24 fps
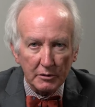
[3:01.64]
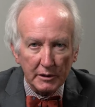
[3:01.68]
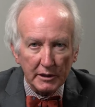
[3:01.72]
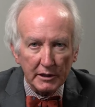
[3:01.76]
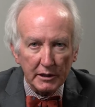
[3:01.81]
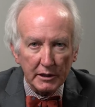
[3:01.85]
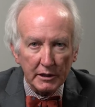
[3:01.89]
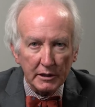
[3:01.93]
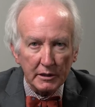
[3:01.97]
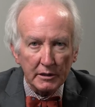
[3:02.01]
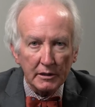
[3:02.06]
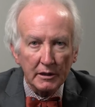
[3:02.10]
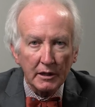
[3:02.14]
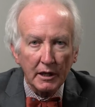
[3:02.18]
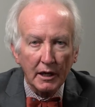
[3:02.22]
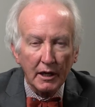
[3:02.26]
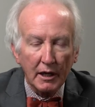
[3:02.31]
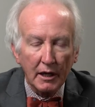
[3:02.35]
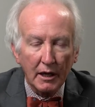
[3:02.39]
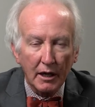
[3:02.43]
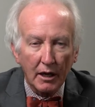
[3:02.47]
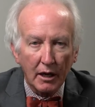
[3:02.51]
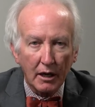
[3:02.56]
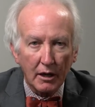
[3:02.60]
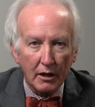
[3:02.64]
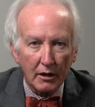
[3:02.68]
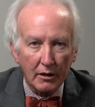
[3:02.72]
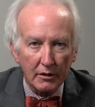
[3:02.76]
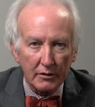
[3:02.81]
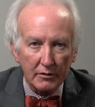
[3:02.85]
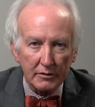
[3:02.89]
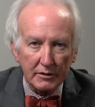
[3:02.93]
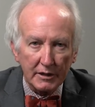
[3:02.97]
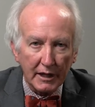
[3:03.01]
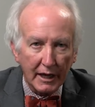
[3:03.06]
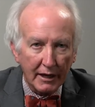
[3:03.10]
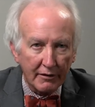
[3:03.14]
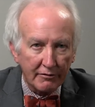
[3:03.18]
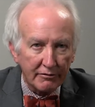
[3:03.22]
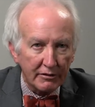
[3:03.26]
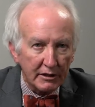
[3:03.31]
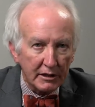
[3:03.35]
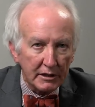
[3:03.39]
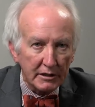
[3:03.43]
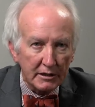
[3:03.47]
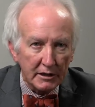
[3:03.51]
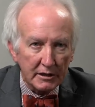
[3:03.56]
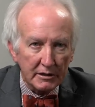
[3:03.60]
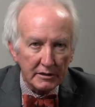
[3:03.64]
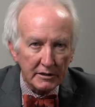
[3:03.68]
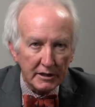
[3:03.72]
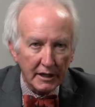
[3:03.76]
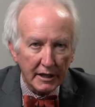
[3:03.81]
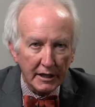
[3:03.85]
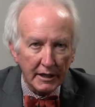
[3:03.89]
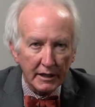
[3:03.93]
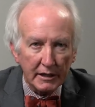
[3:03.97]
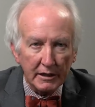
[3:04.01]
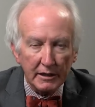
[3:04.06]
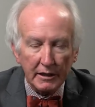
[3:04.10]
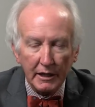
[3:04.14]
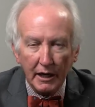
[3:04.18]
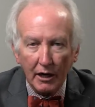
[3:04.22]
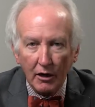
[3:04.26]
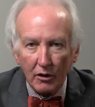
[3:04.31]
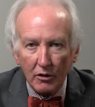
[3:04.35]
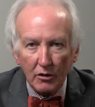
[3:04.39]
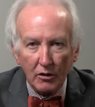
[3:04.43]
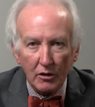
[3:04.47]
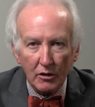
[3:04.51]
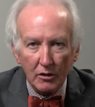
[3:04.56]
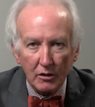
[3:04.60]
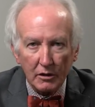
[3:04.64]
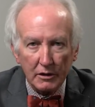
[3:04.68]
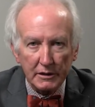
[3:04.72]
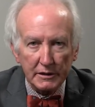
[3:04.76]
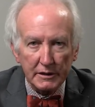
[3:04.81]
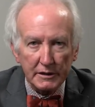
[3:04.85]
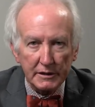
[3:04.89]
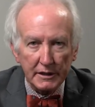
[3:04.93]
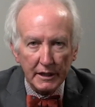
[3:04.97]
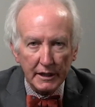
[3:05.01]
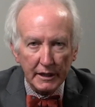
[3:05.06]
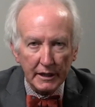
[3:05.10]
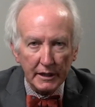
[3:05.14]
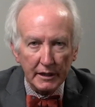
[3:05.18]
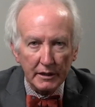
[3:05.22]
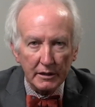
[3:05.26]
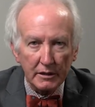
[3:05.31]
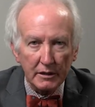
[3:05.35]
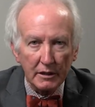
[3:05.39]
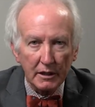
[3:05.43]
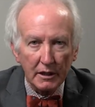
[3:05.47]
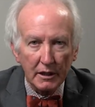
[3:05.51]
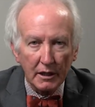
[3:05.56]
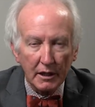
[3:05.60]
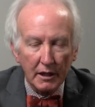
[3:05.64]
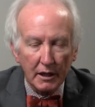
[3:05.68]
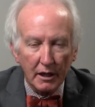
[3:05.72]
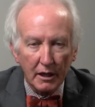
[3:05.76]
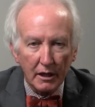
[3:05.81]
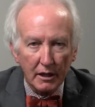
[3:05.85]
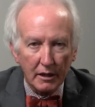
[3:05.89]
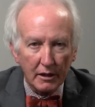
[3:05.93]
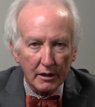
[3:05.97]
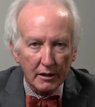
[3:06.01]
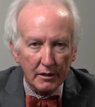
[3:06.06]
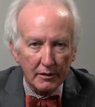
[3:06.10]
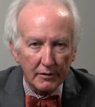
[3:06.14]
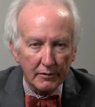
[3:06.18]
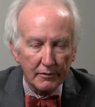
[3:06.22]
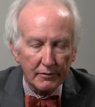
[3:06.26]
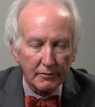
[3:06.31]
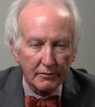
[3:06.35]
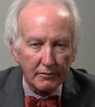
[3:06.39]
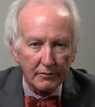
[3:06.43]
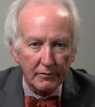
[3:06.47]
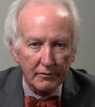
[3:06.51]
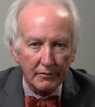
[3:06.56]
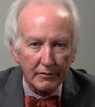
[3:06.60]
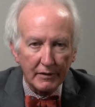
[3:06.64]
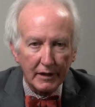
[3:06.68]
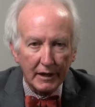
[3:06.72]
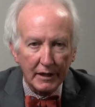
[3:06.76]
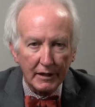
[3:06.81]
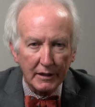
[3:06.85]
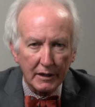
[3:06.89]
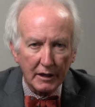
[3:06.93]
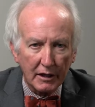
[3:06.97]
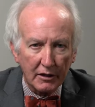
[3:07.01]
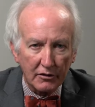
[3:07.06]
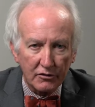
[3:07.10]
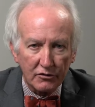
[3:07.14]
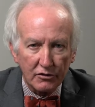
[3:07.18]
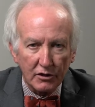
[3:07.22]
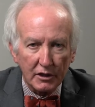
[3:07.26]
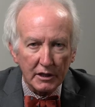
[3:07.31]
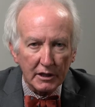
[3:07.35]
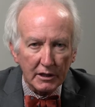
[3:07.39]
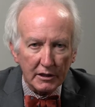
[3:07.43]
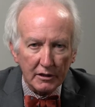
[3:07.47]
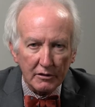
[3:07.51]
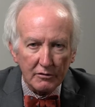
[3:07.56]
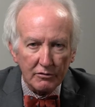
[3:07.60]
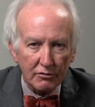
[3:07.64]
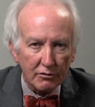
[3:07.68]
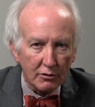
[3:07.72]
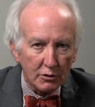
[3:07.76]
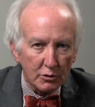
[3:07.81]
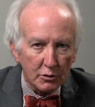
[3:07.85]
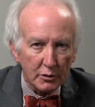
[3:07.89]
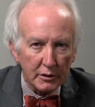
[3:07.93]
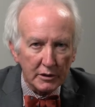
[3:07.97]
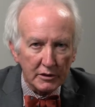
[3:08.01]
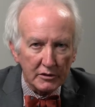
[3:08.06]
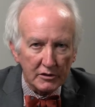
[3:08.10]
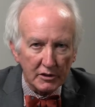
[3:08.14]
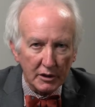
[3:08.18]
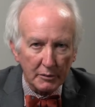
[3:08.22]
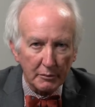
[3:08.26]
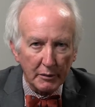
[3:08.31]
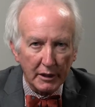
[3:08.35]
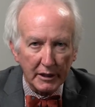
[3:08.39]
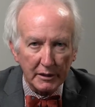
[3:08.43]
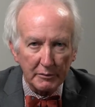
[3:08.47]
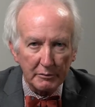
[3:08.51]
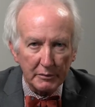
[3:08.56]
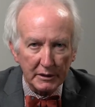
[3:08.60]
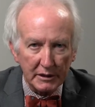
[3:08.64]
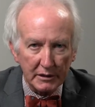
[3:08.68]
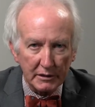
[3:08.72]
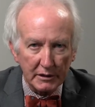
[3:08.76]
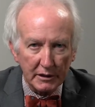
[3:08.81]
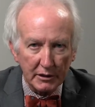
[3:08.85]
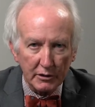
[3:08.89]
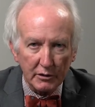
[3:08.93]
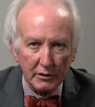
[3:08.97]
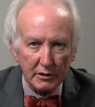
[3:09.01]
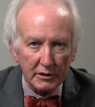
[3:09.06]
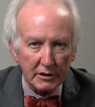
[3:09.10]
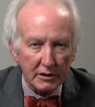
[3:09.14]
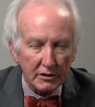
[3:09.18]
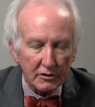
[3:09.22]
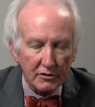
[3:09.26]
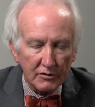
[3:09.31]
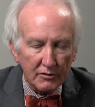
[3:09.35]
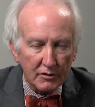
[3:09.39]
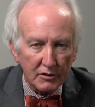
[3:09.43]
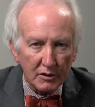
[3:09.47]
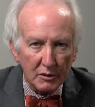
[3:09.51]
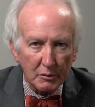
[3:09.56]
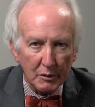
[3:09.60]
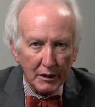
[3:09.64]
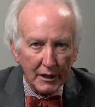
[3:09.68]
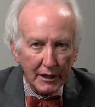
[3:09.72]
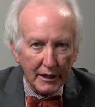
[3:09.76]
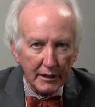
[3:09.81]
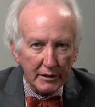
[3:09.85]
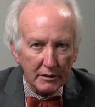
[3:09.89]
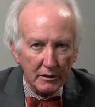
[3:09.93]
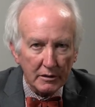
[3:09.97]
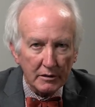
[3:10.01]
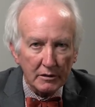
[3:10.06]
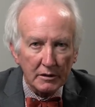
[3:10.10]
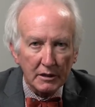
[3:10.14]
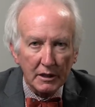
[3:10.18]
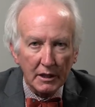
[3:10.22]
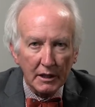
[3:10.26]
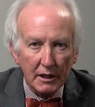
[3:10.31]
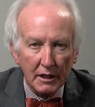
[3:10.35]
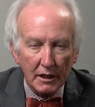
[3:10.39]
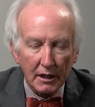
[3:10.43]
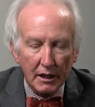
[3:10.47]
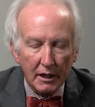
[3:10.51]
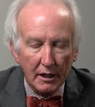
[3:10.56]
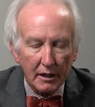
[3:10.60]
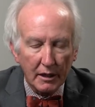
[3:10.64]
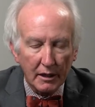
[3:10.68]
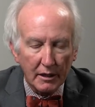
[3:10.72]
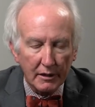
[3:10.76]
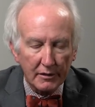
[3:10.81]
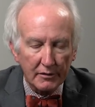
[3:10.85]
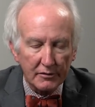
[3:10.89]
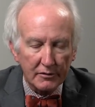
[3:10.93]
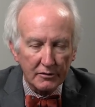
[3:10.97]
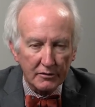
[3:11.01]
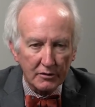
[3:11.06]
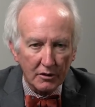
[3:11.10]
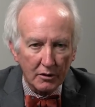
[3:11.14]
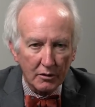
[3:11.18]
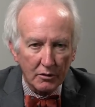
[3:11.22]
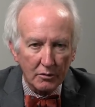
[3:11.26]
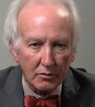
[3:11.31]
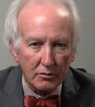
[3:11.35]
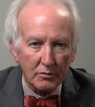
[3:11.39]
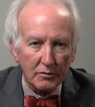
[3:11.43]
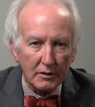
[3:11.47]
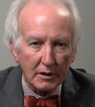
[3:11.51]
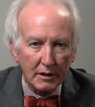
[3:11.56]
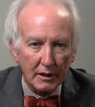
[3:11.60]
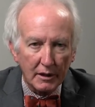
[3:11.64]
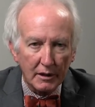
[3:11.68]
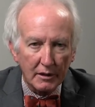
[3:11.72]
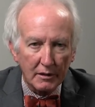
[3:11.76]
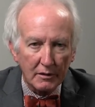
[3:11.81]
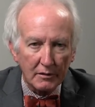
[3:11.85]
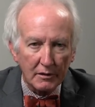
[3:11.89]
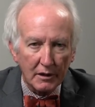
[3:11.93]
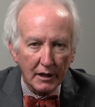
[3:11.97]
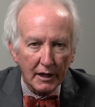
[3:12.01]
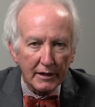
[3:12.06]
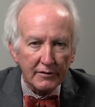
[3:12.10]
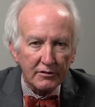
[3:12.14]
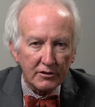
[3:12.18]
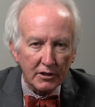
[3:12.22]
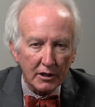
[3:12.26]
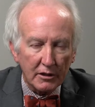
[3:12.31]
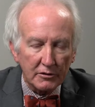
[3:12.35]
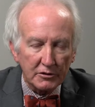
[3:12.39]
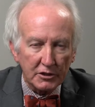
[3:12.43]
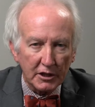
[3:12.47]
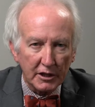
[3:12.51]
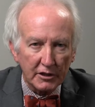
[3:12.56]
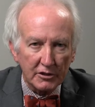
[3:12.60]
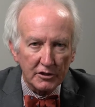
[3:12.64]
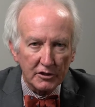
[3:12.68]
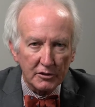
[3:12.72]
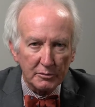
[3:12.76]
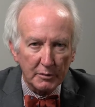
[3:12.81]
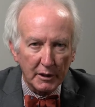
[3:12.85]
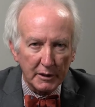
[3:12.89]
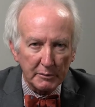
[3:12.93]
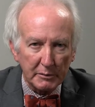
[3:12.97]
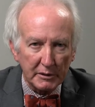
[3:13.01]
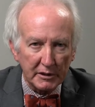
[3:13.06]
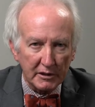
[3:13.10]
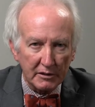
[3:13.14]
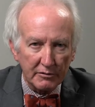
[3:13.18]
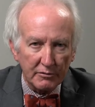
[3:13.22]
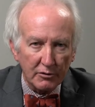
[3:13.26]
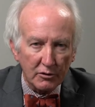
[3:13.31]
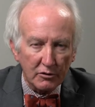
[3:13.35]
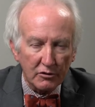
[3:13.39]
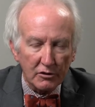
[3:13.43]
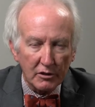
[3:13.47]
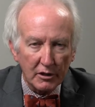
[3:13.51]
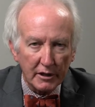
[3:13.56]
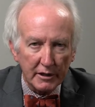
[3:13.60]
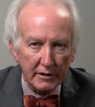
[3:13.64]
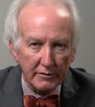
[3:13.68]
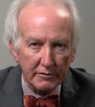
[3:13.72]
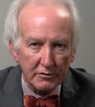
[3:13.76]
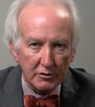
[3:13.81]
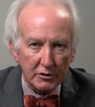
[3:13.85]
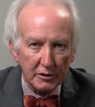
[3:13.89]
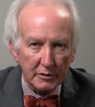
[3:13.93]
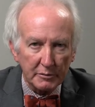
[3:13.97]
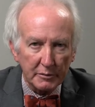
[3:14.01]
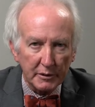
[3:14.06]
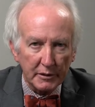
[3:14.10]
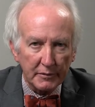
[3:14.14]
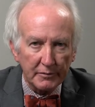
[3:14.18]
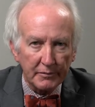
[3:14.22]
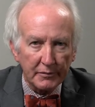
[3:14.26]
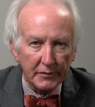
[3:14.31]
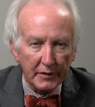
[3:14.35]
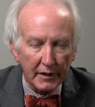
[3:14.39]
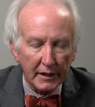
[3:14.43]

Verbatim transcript: drinking, uh, caffeine intake, alcohol intake, uh, acidic fluids that might be irritants for the bladder. Uh, so uh, lifestyle changes might be the first line of treatment.